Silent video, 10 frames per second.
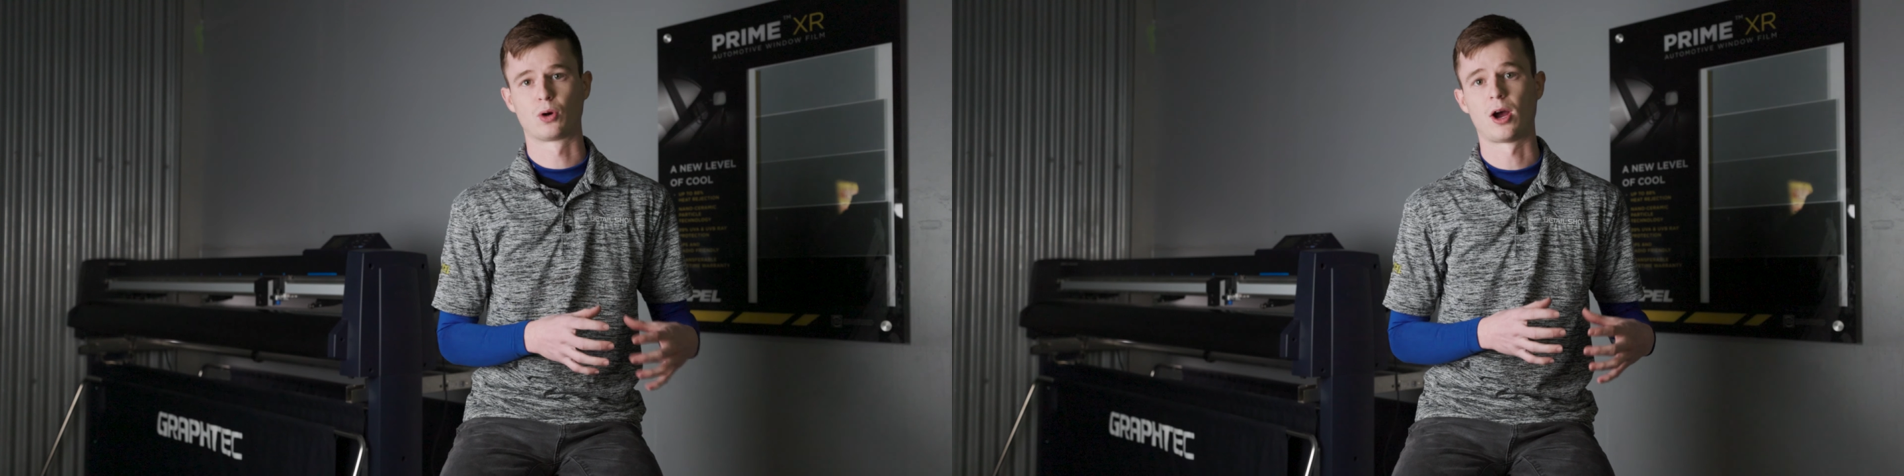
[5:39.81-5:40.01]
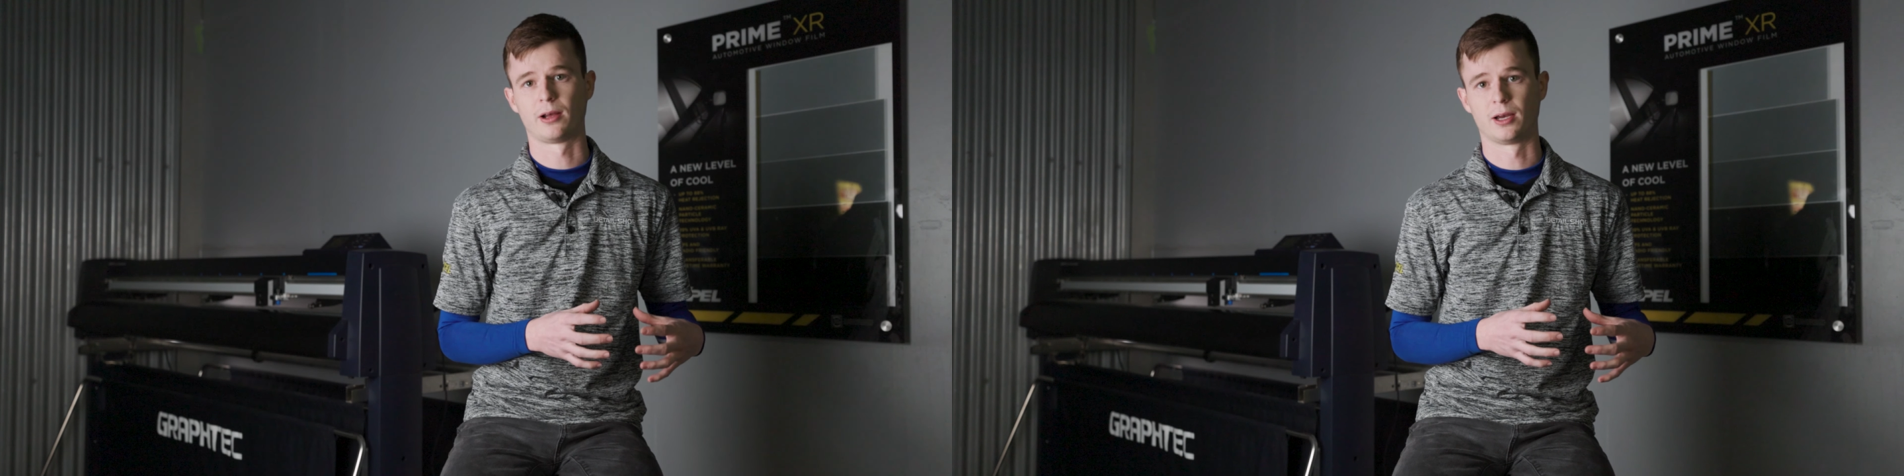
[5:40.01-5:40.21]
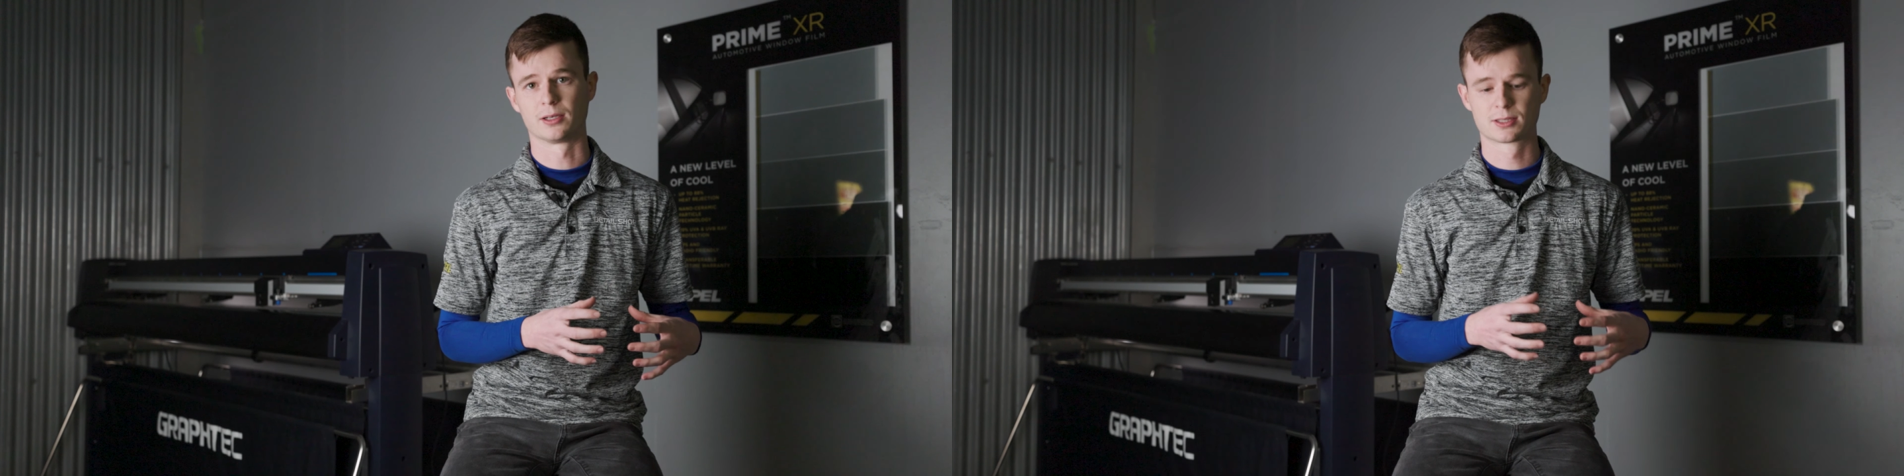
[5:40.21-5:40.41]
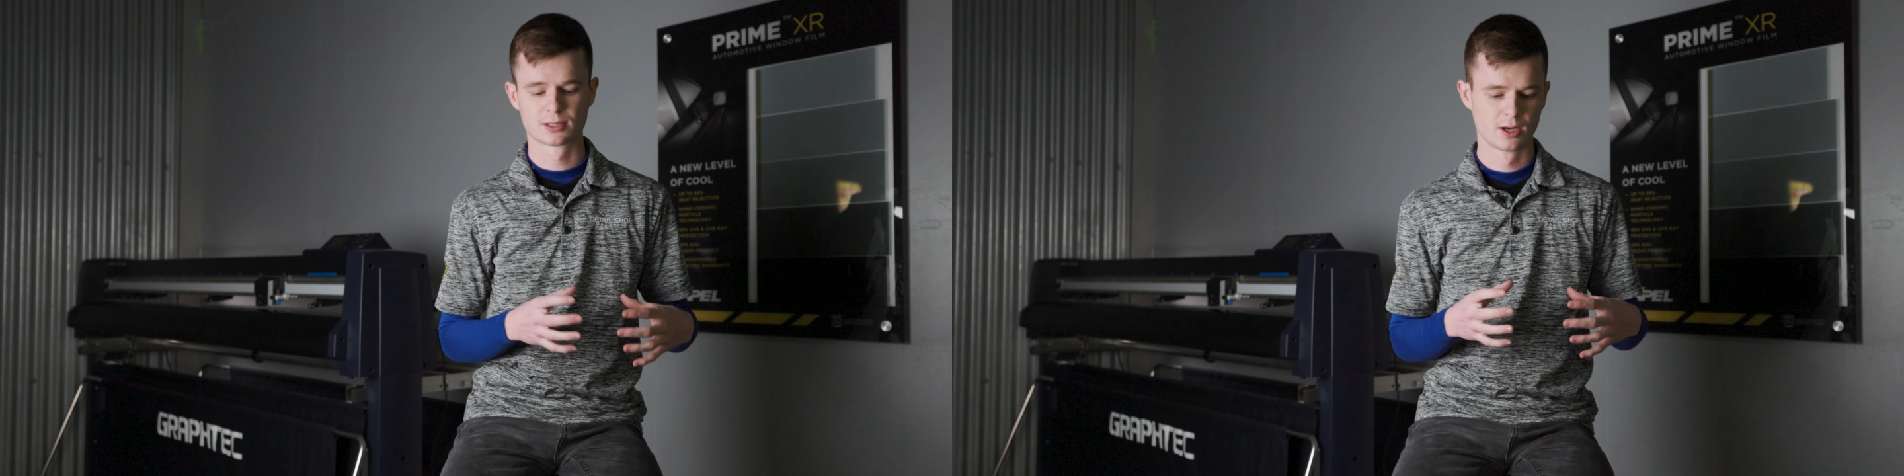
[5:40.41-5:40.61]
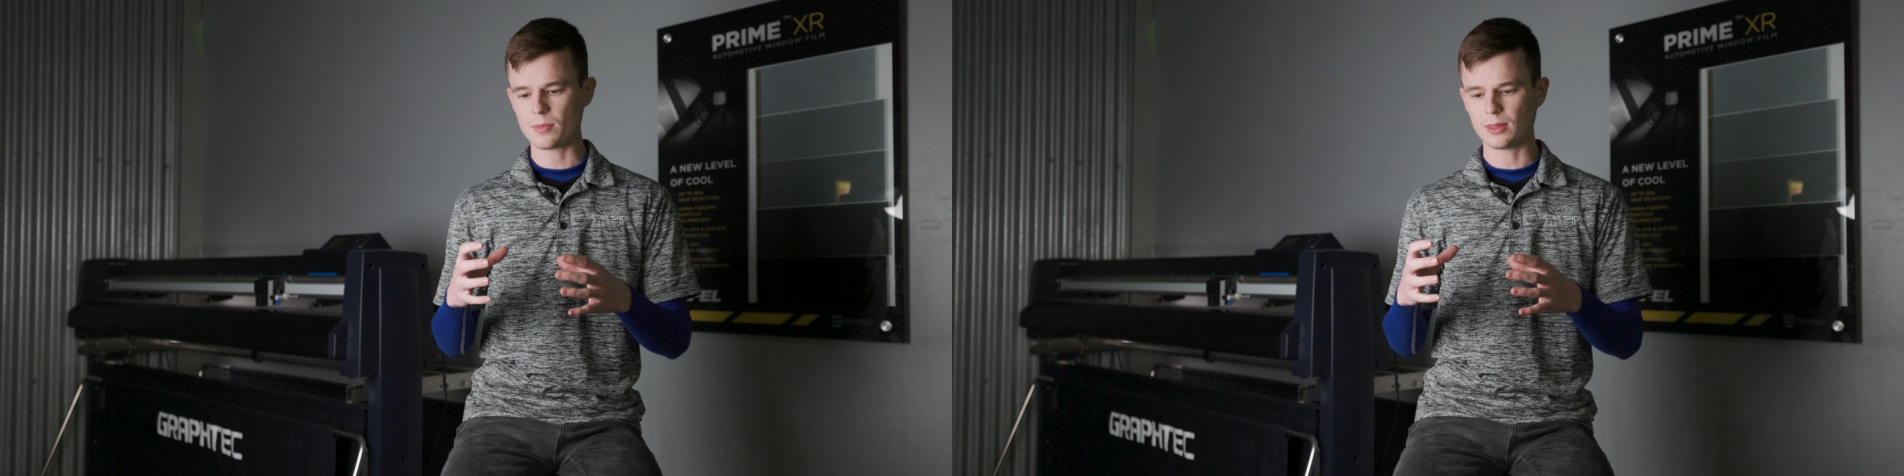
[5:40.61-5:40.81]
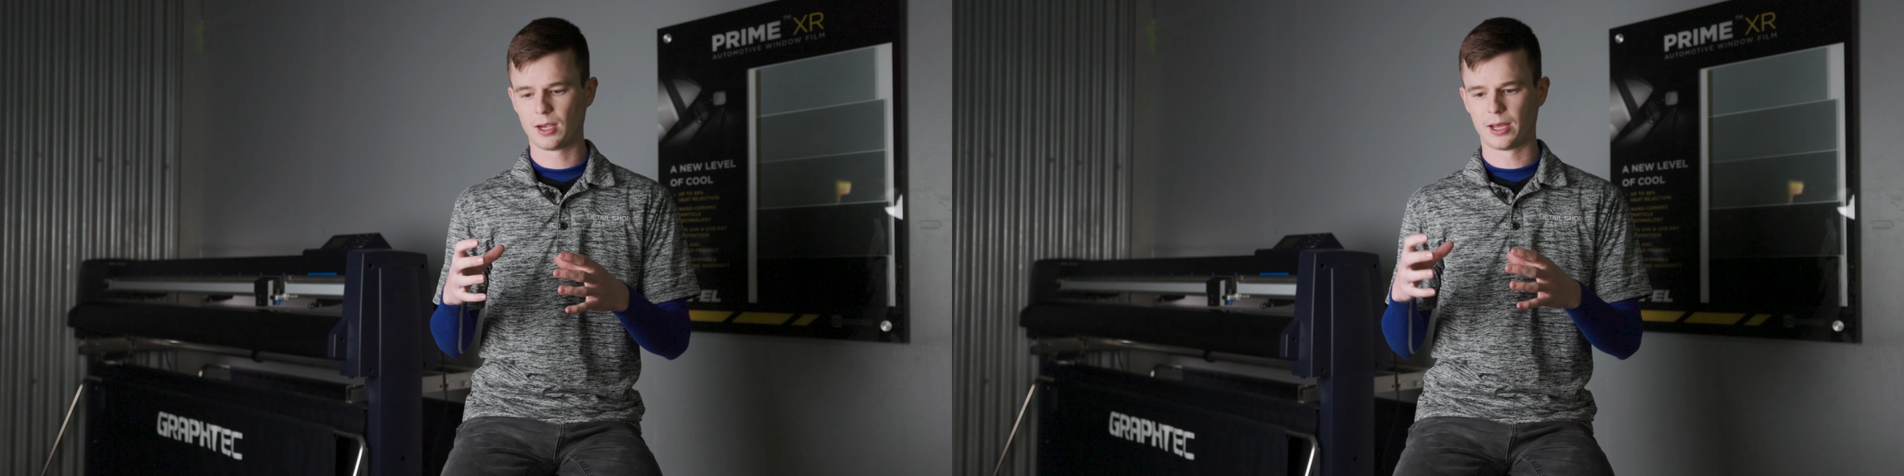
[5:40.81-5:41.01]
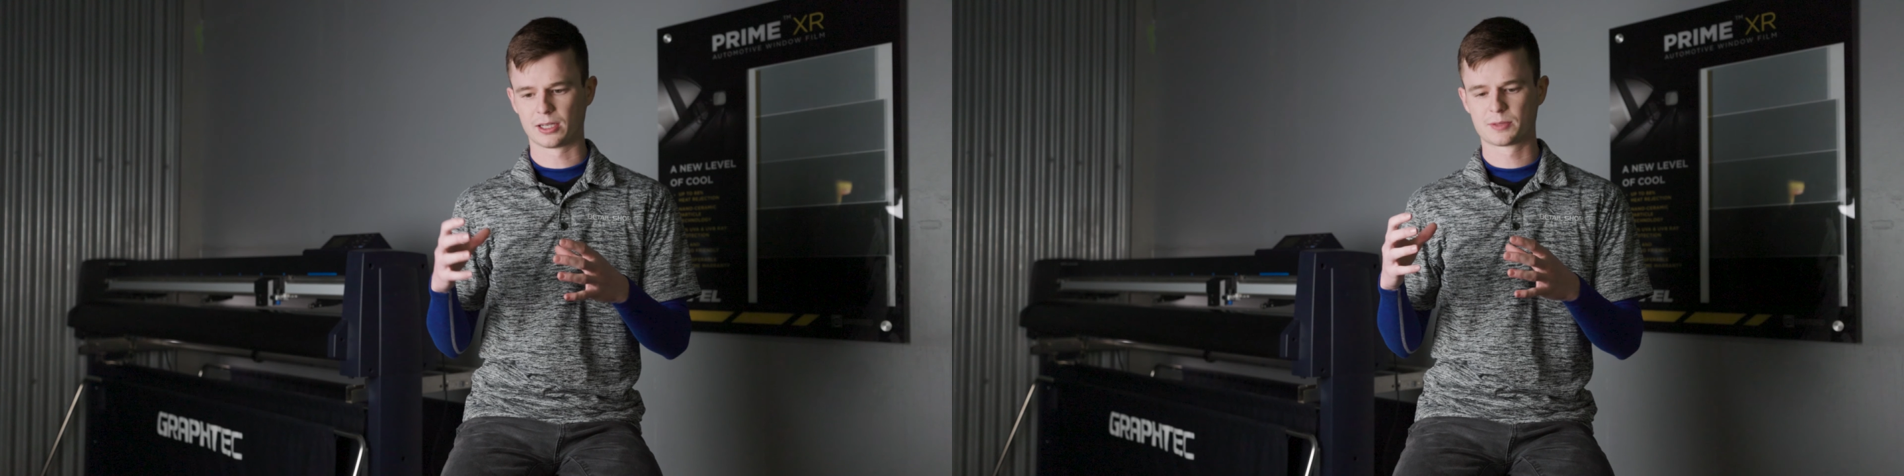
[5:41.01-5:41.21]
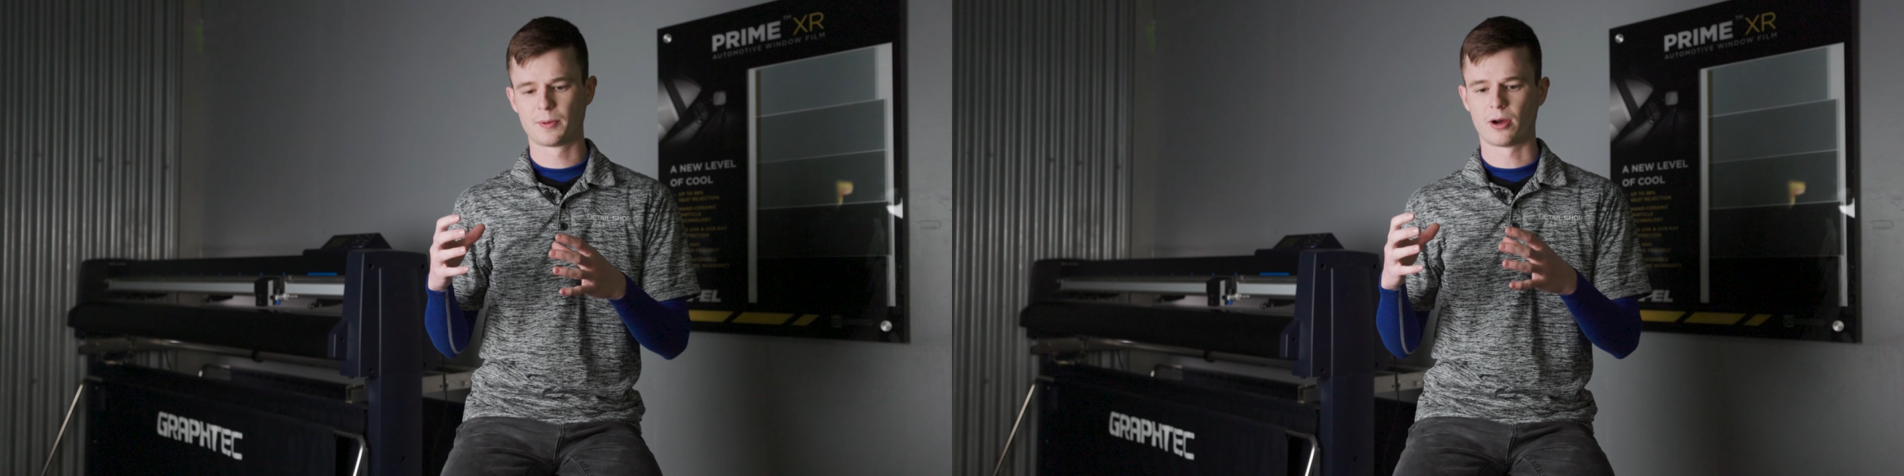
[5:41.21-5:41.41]
products,
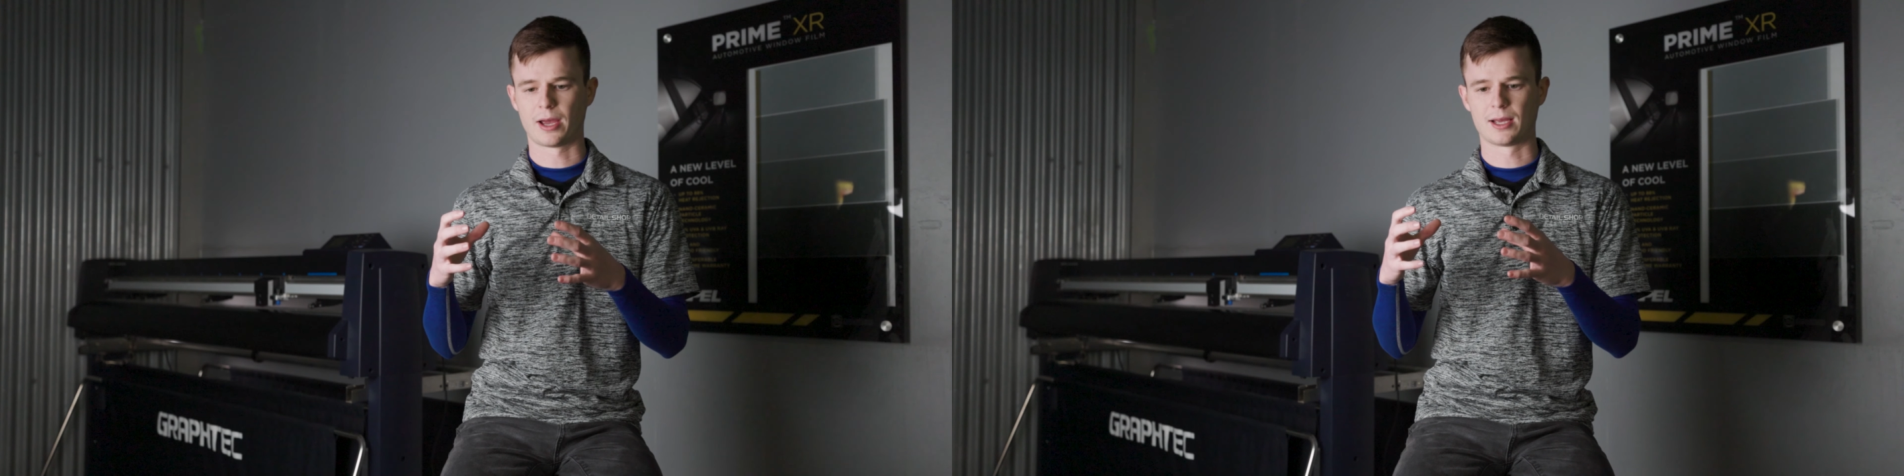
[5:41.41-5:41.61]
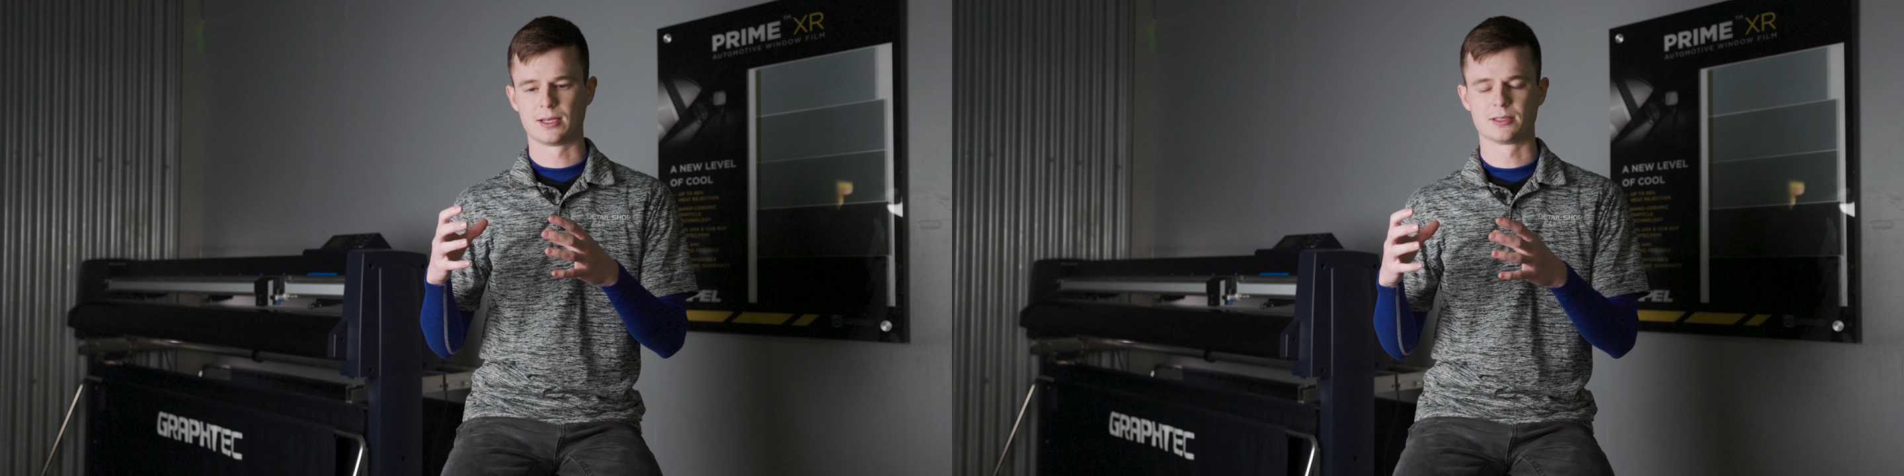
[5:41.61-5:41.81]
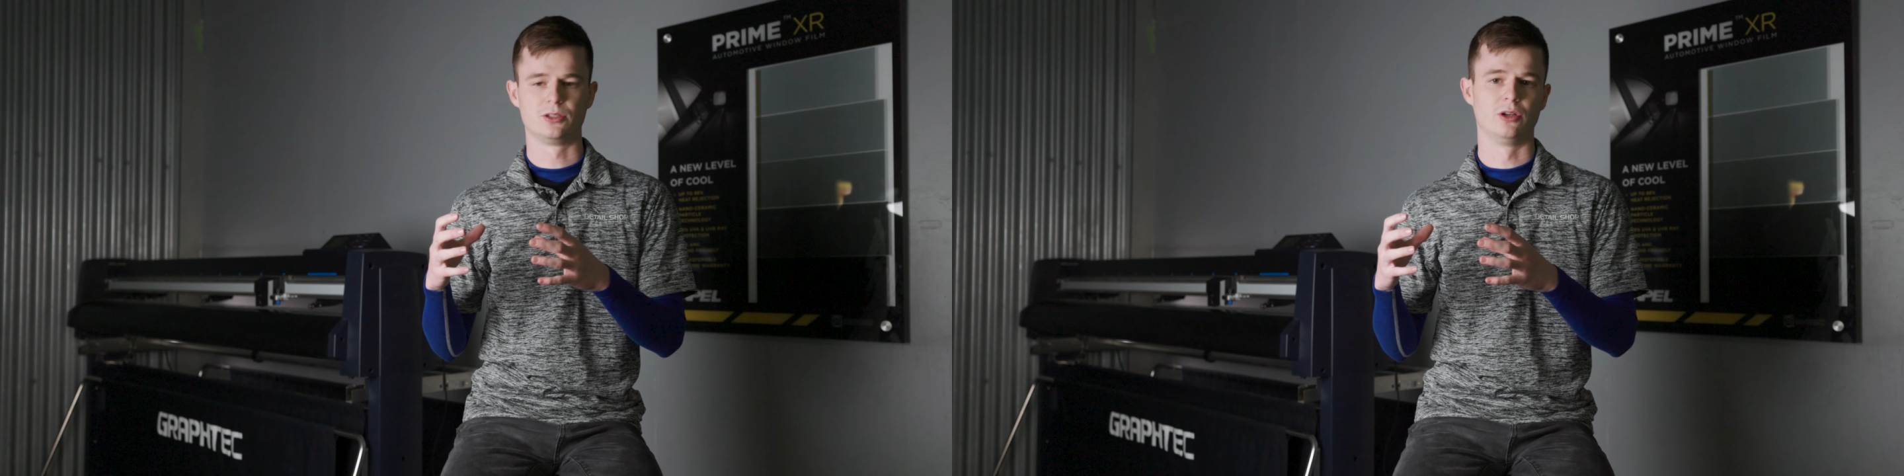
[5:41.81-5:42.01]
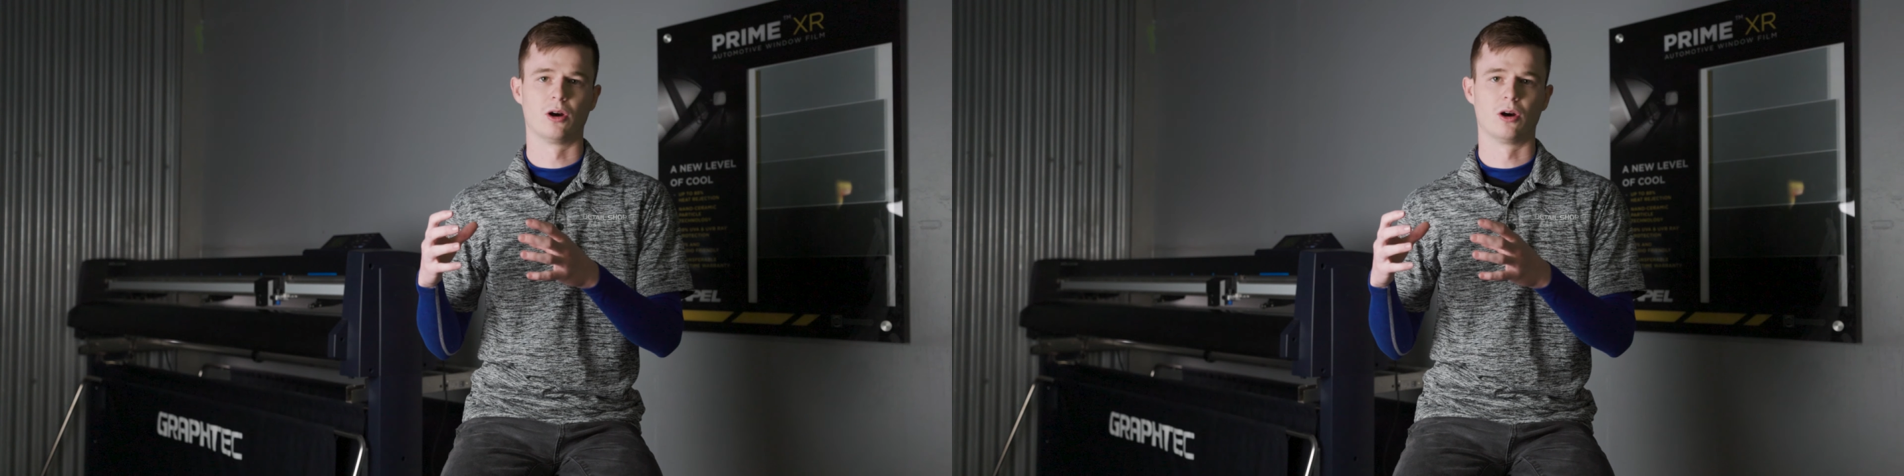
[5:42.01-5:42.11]
and XPEL has,